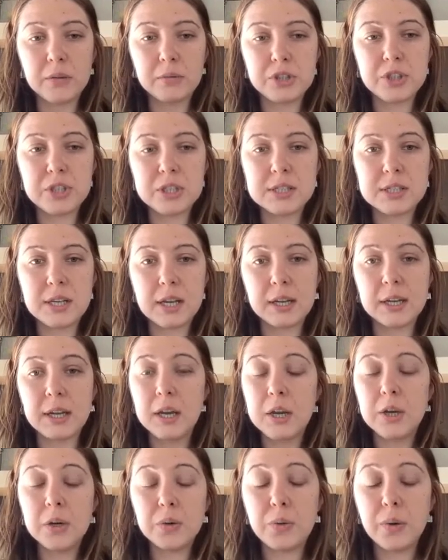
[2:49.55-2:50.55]
which is like
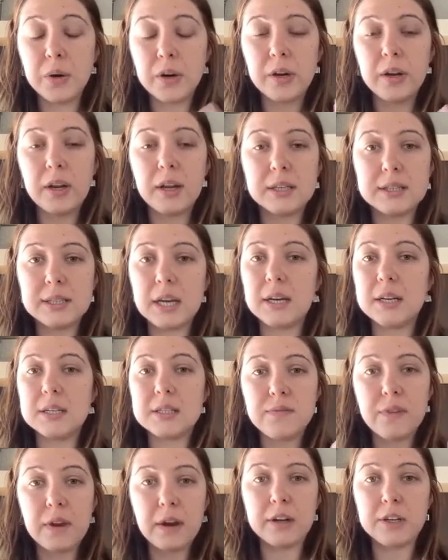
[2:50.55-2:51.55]
querying data is
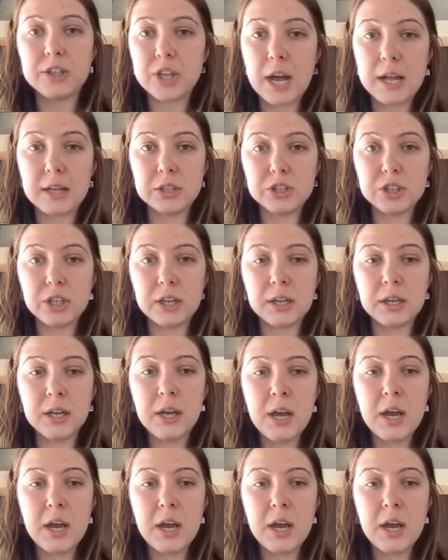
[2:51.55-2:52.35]
very challenging.